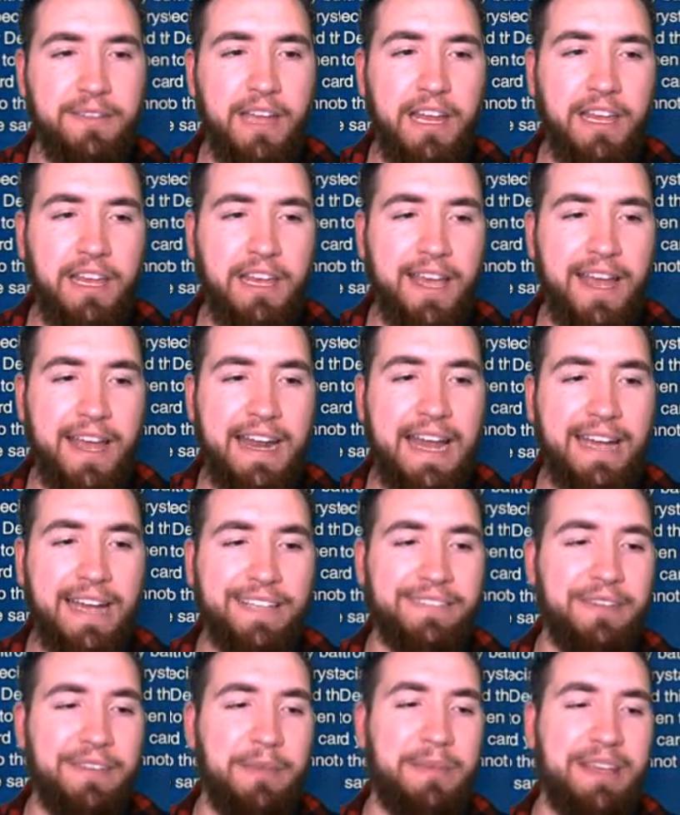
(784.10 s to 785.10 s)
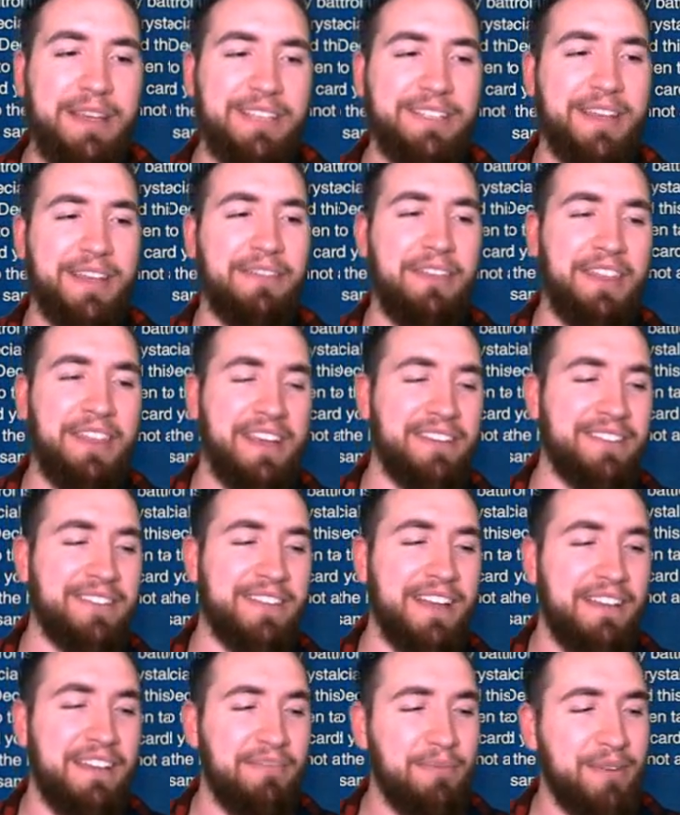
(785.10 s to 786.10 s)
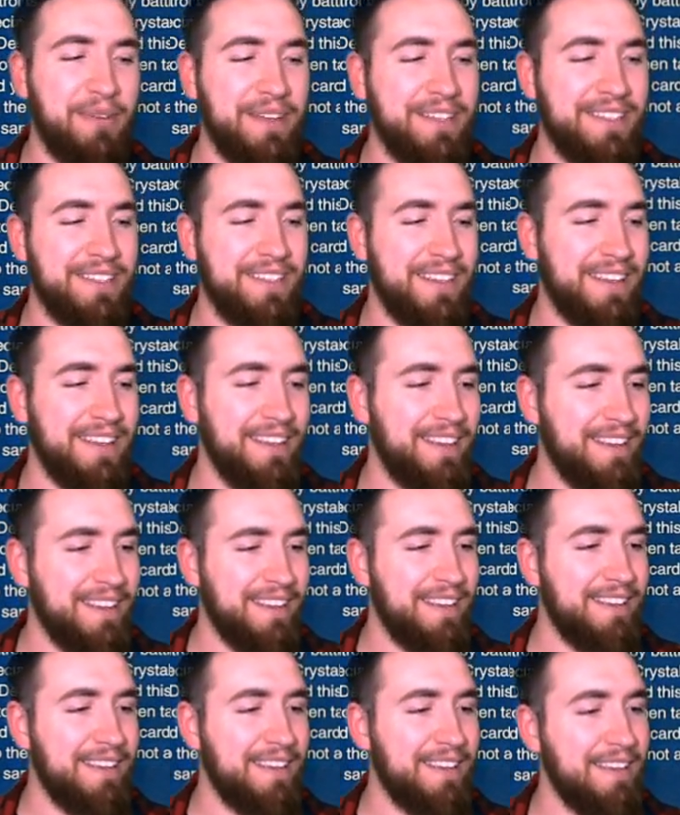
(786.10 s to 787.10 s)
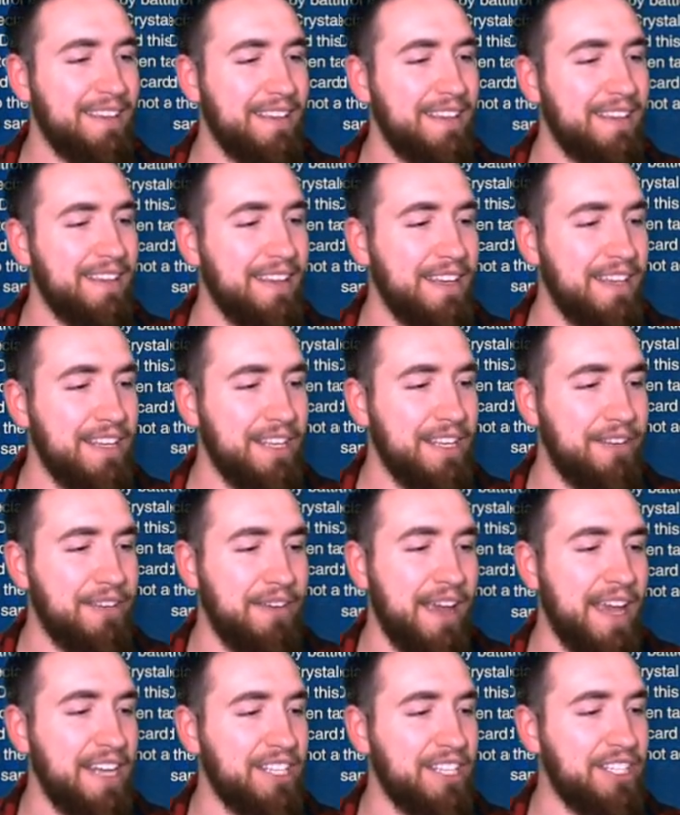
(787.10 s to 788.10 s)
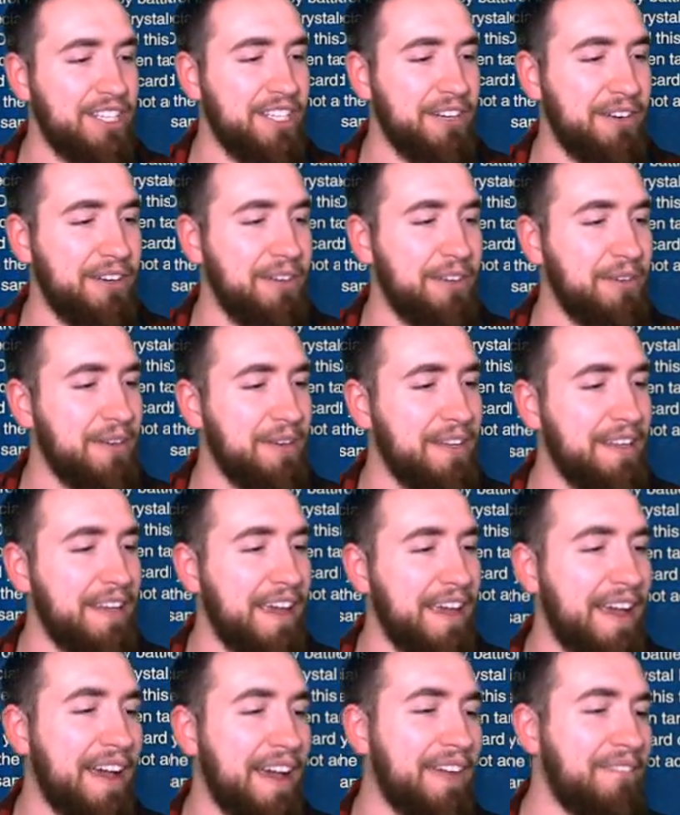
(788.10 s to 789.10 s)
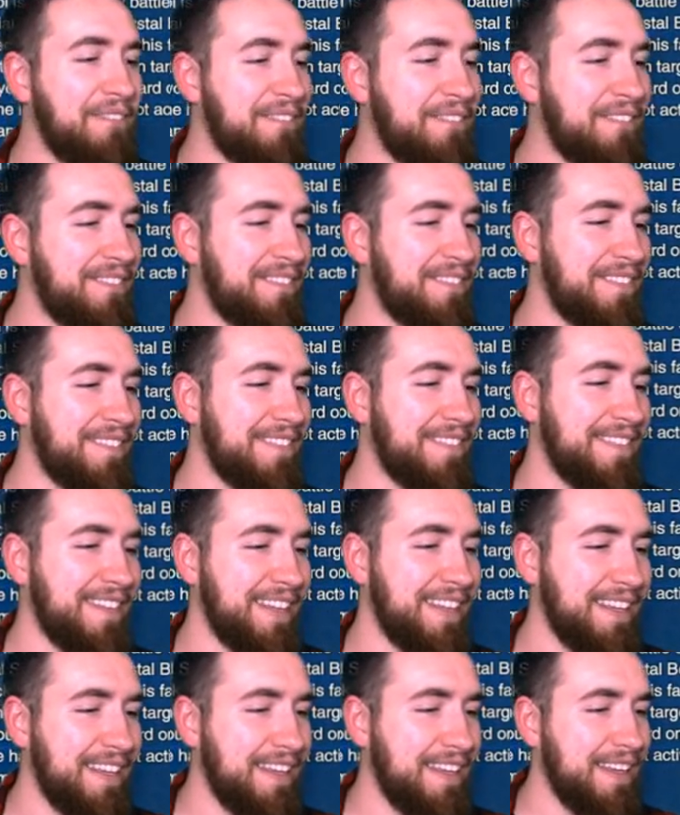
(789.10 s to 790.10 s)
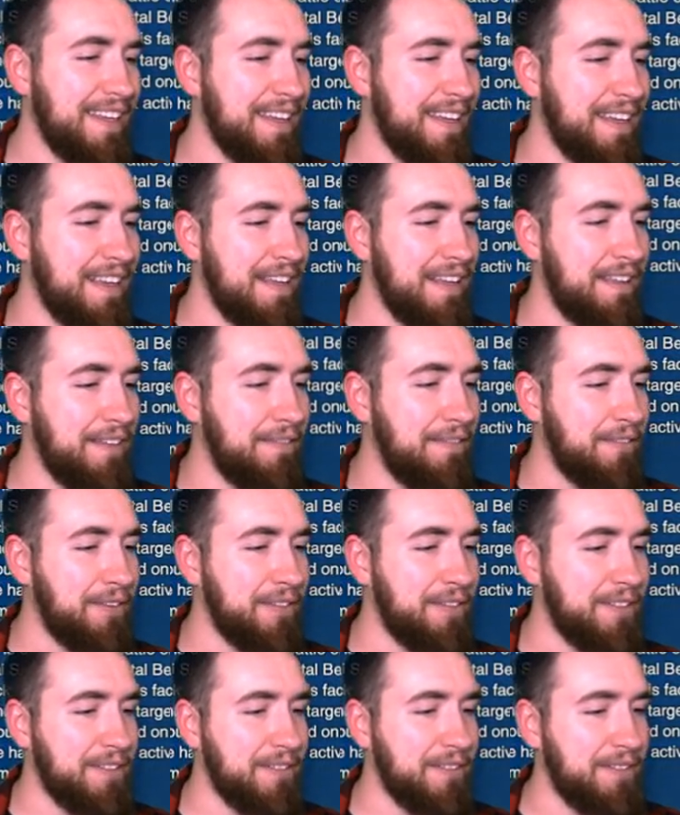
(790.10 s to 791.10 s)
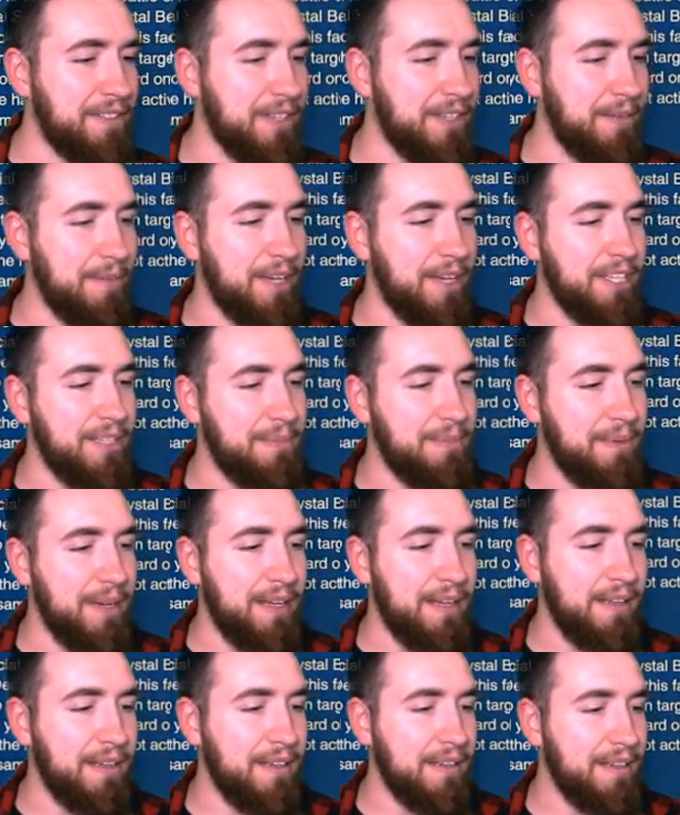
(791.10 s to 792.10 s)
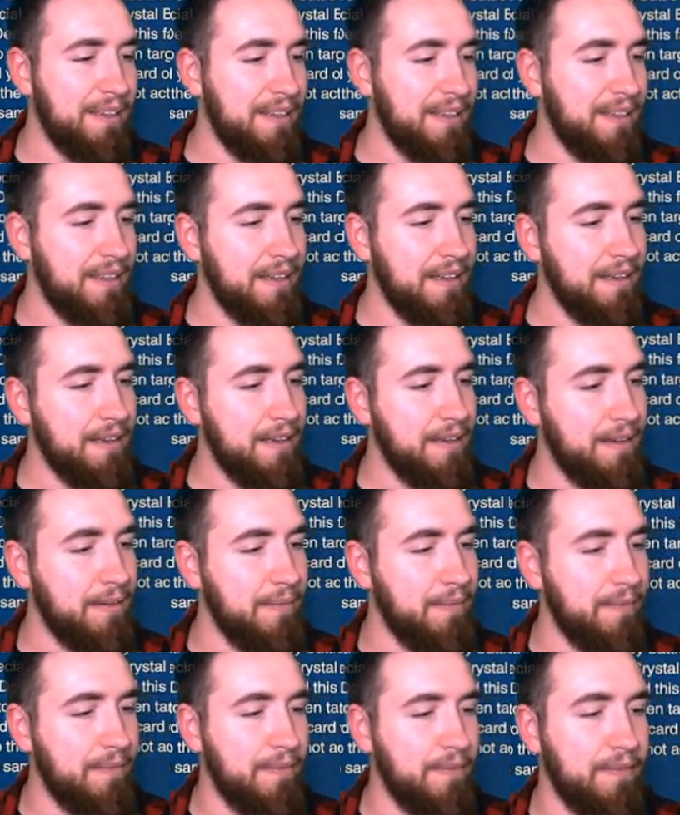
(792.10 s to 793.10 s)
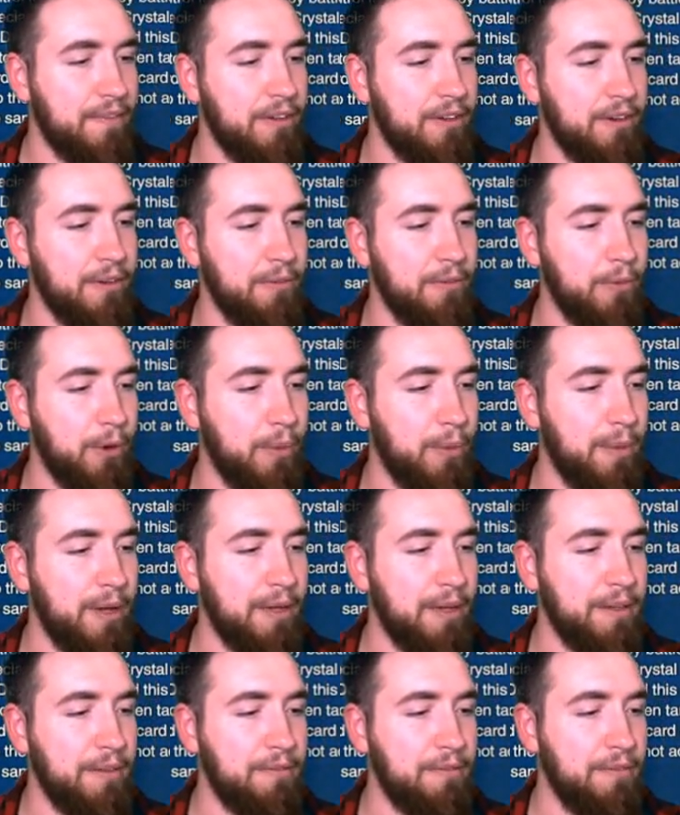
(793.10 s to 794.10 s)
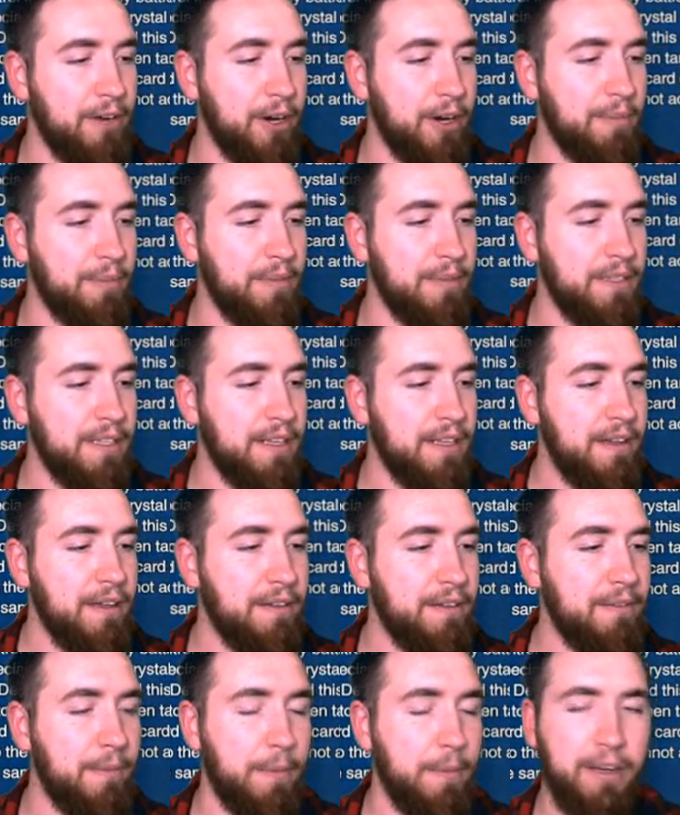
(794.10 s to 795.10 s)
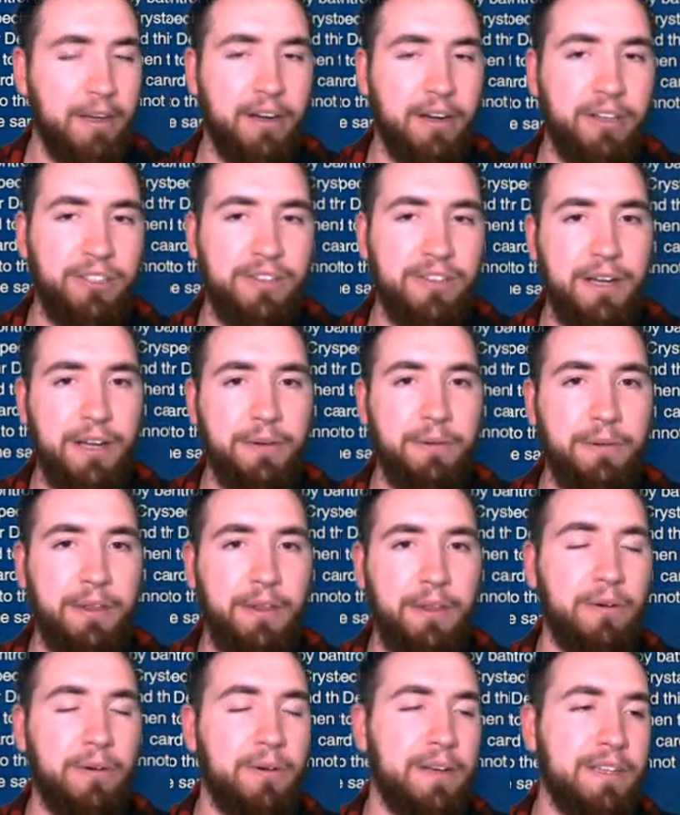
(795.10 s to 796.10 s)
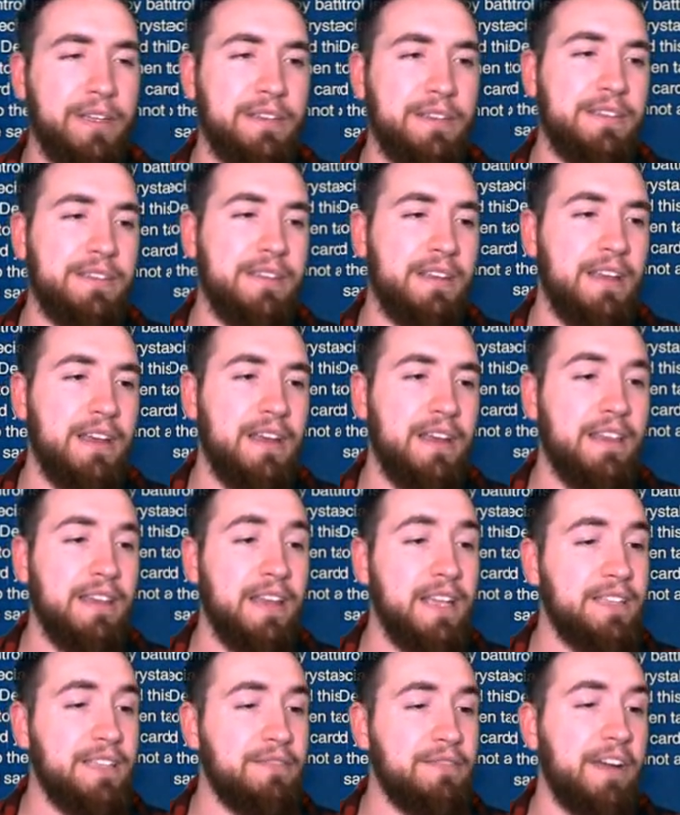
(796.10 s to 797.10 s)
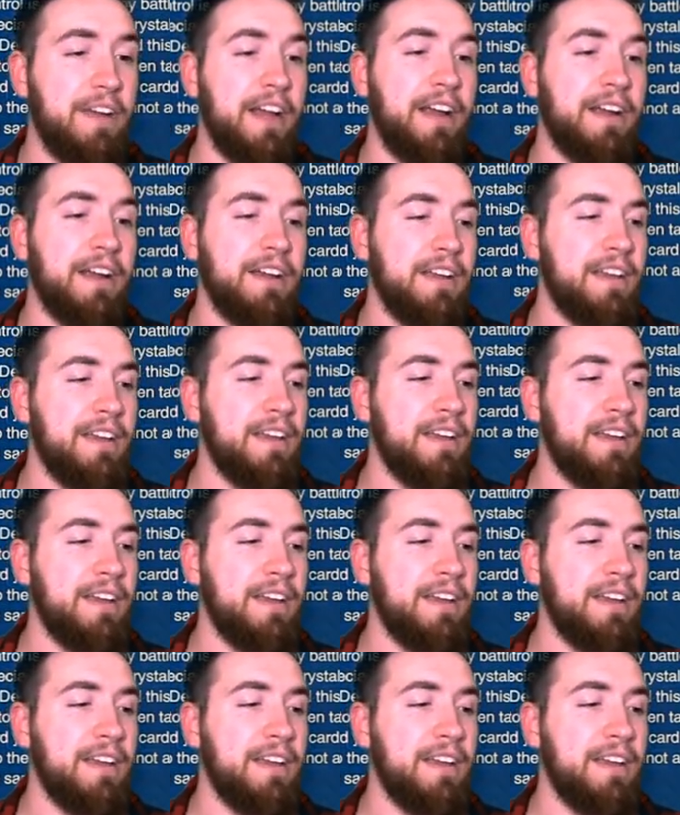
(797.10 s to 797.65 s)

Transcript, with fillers: that you can't activate because you have 1,000 life points? You hate Shiranui? Yeah. I love crystals so much, but your aroma you farmed from the card trainer with coins? That's fair.